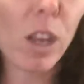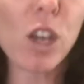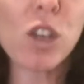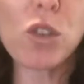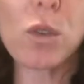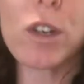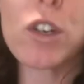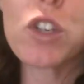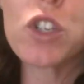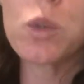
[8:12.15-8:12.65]

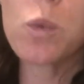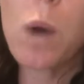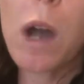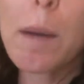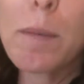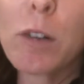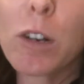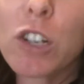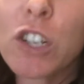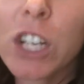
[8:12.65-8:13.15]
So I just
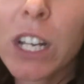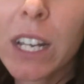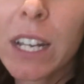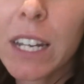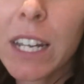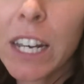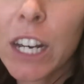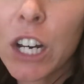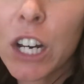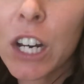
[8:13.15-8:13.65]
swabbed our chicken
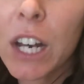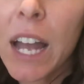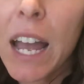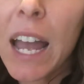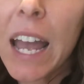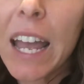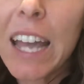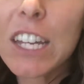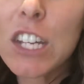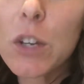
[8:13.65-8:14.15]
here,
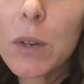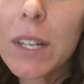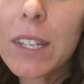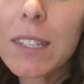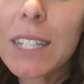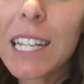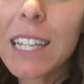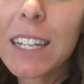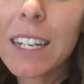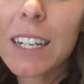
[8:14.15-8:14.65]
and you can
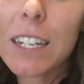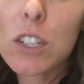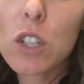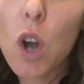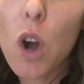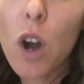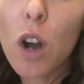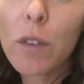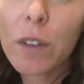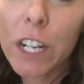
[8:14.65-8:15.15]
see that it is
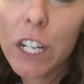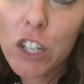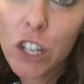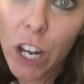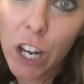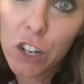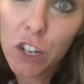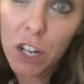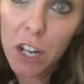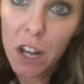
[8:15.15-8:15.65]
already
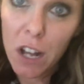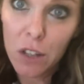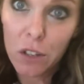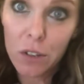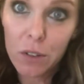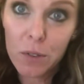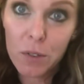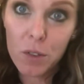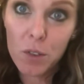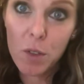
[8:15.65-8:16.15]
changing
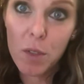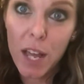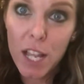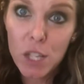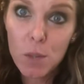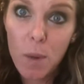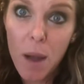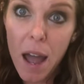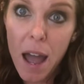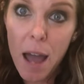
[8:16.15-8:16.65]
colors. So
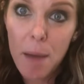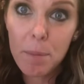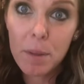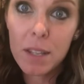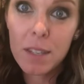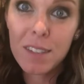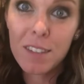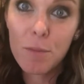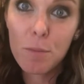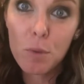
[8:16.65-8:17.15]
that's what
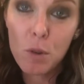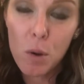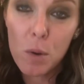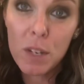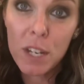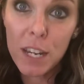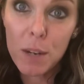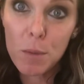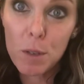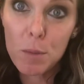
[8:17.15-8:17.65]
happens if
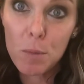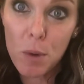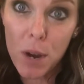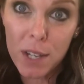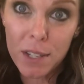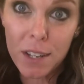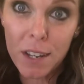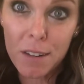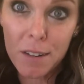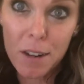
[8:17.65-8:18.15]
protein was
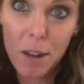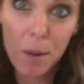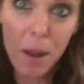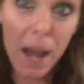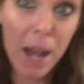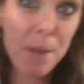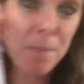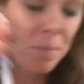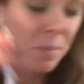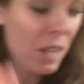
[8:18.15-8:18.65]
present,
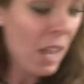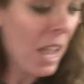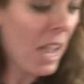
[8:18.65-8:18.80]
okay?